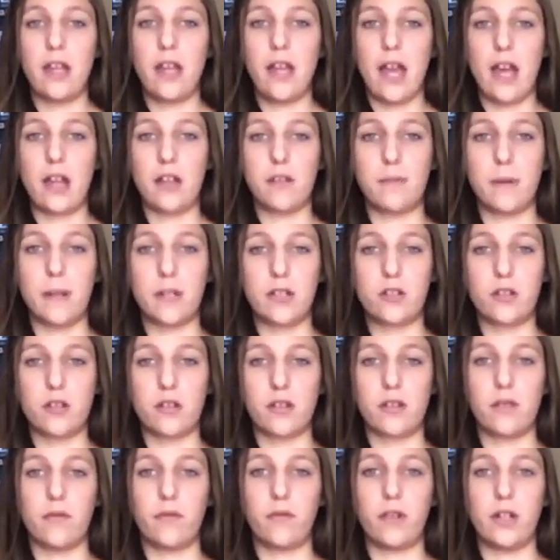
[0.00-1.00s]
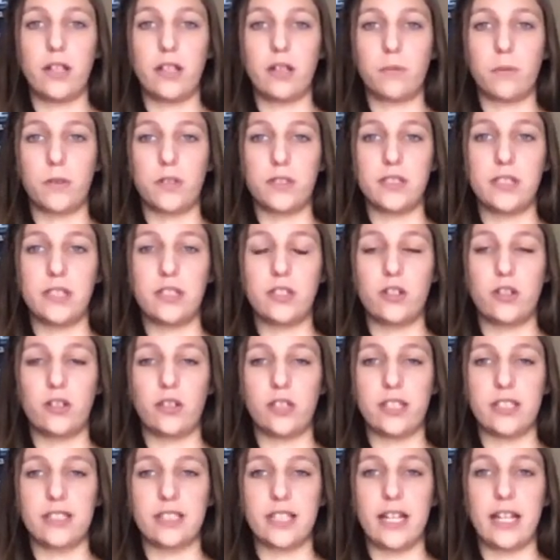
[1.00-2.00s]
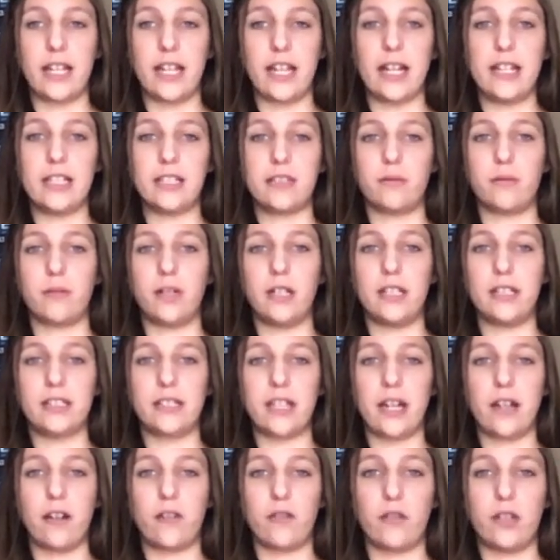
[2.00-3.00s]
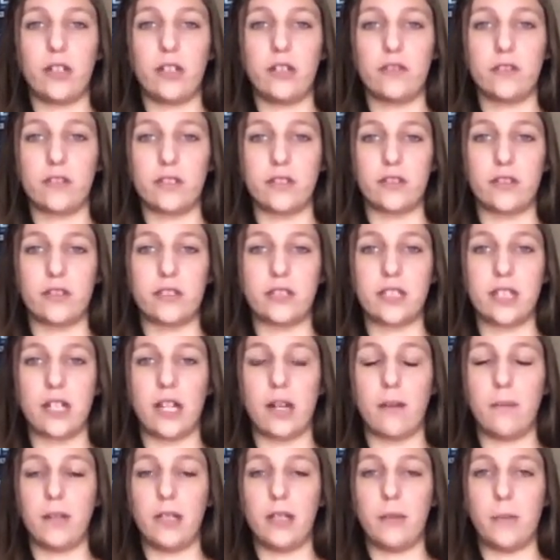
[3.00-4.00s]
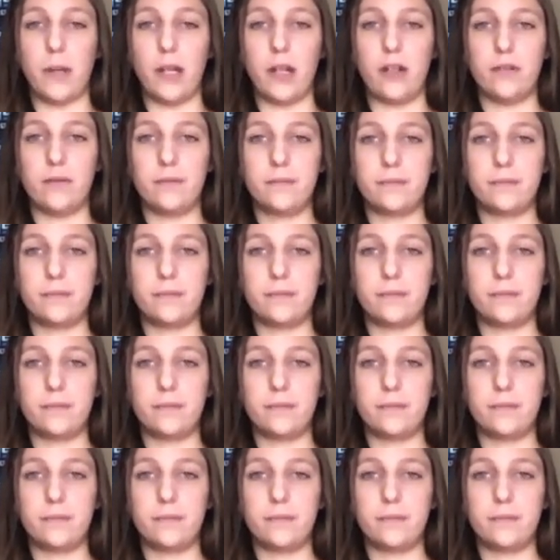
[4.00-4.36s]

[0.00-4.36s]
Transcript: has pictures of what the procedure looks like, as well as how to read the results that come in the mail.